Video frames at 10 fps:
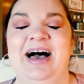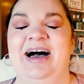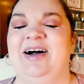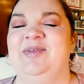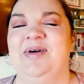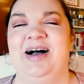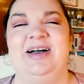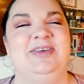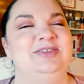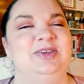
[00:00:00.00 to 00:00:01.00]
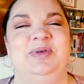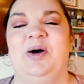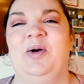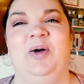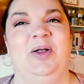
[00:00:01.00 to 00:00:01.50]
there's going to be a
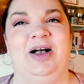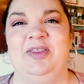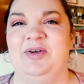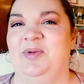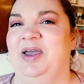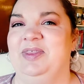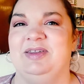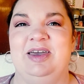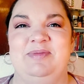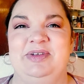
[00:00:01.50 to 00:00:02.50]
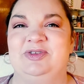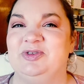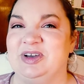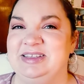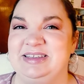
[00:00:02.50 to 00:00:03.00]
whole other way that I'm
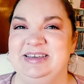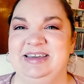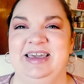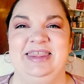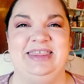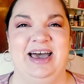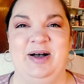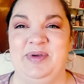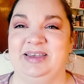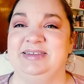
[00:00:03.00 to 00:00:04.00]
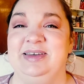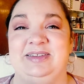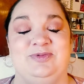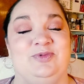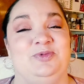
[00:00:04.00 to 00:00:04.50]
addressing that, because
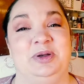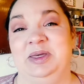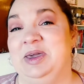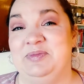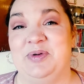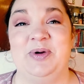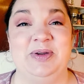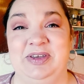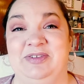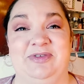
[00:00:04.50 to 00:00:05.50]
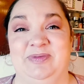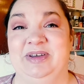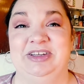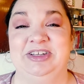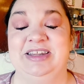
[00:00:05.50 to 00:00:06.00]
that's really important
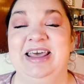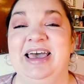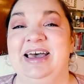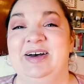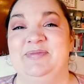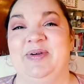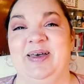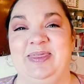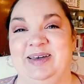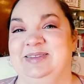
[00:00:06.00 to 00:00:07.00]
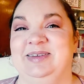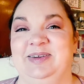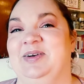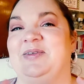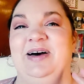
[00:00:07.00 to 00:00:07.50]
information, but that's going to
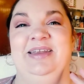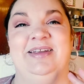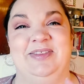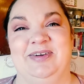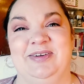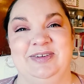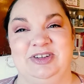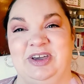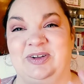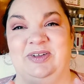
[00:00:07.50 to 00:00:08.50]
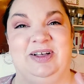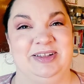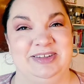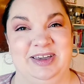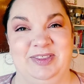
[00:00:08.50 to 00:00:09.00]
go on another channel
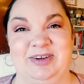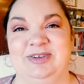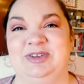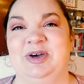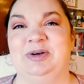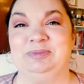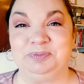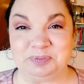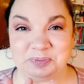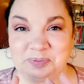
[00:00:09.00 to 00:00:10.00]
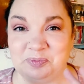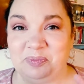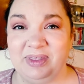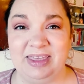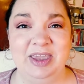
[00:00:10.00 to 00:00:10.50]
altogether. So
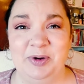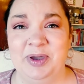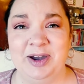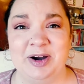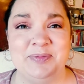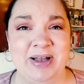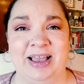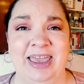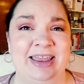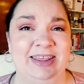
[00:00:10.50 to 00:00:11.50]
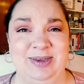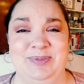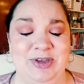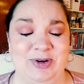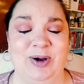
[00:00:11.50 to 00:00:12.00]
here we are back at
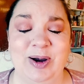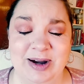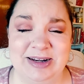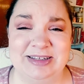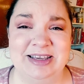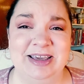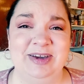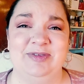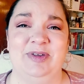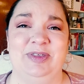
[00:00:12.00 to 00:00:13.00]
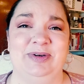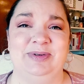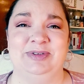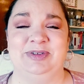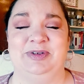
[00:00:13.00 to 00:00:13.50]
Keeping Your Heart for
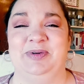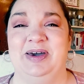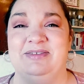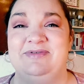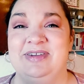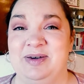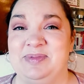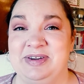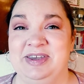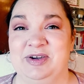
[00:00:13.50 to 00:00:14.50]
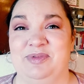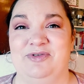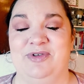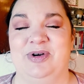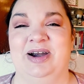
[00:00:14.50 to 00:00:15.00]
those who have not been here
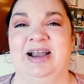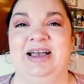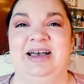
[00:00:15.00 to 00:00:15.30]
before.